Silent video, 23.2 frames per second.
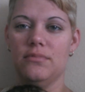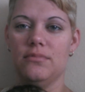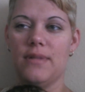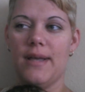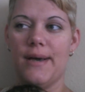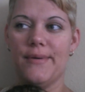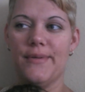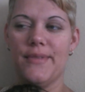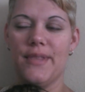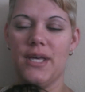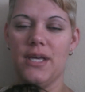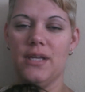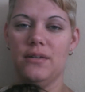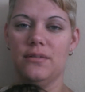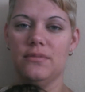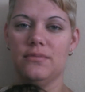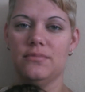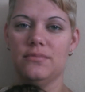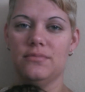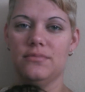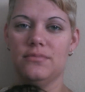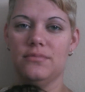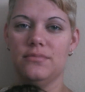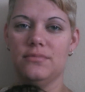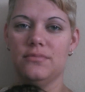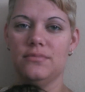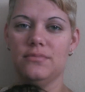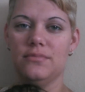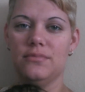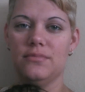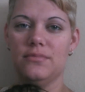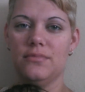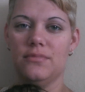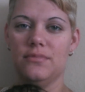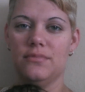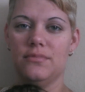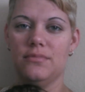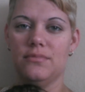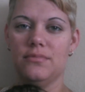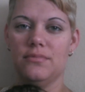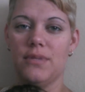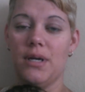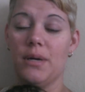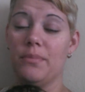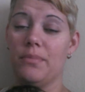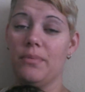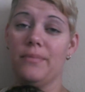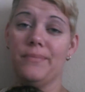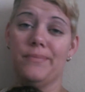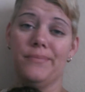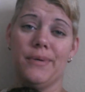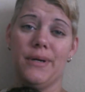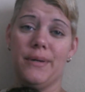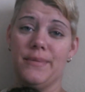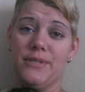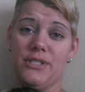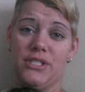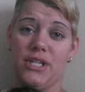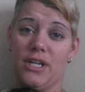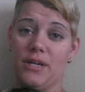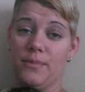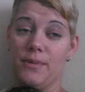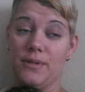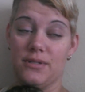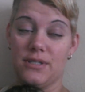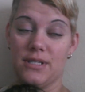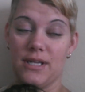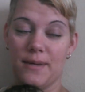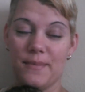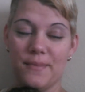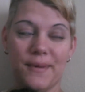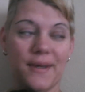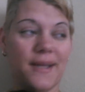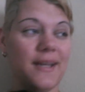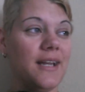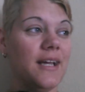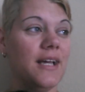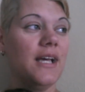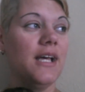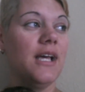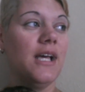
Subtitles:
now and then. I pretty much check him all the time, but,